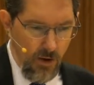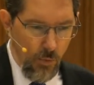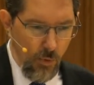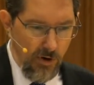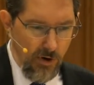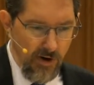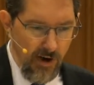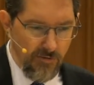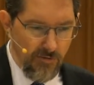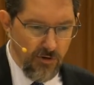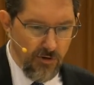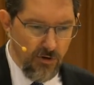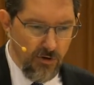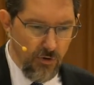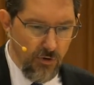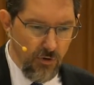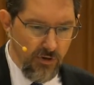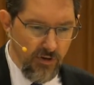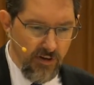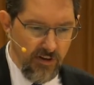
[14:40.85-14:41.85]
One
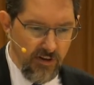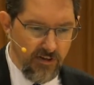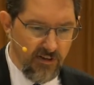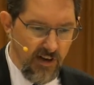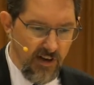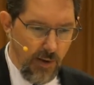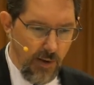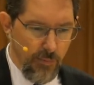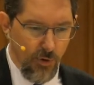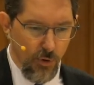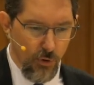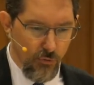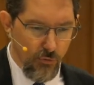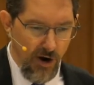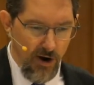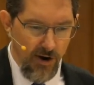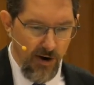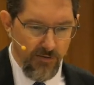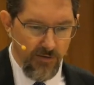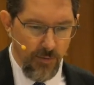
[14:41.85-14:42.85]
afternoon, the Gestapo
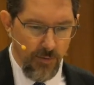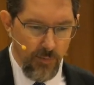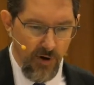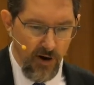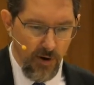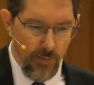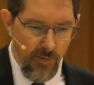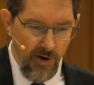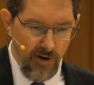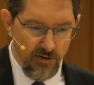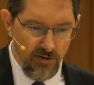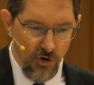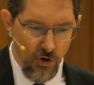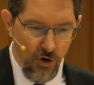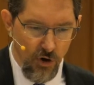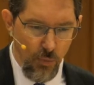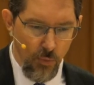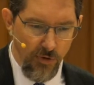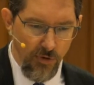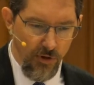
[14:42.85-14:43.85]
arrived at Bergmann's
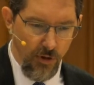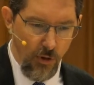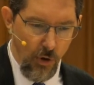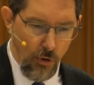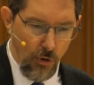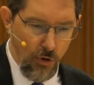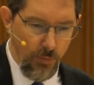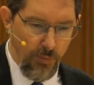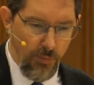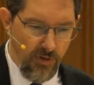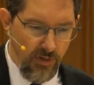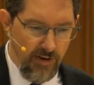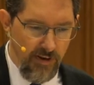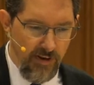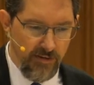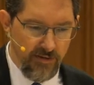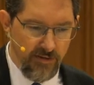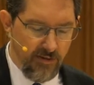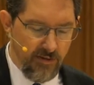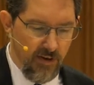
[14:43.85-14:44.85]
home with the local
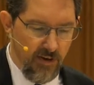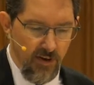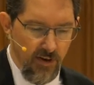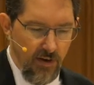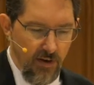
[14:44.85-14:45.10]
police,